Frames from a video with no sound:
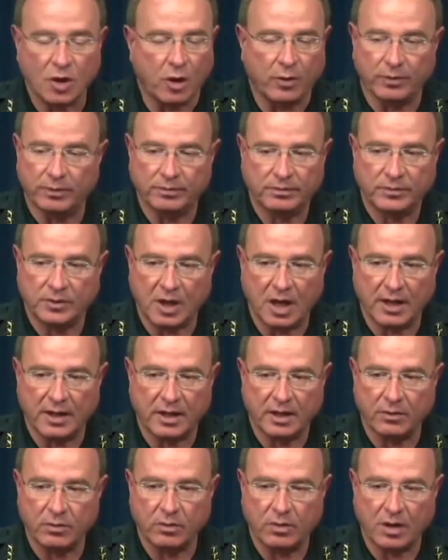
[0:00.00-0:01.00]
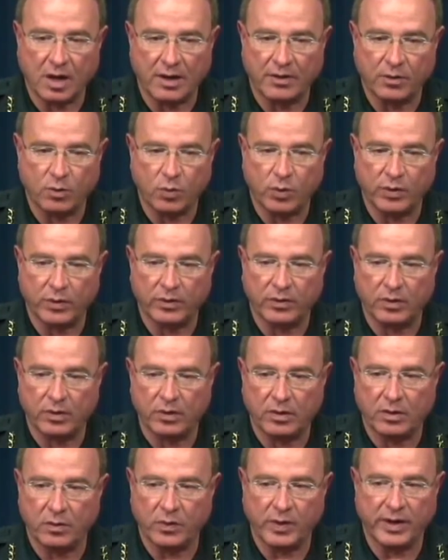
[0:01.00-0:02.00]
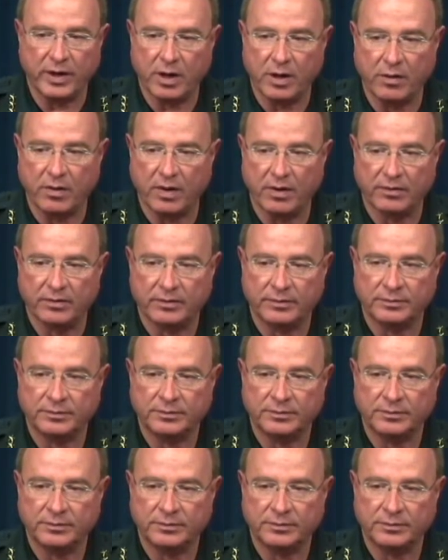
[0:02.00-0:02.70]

No, not that we know of.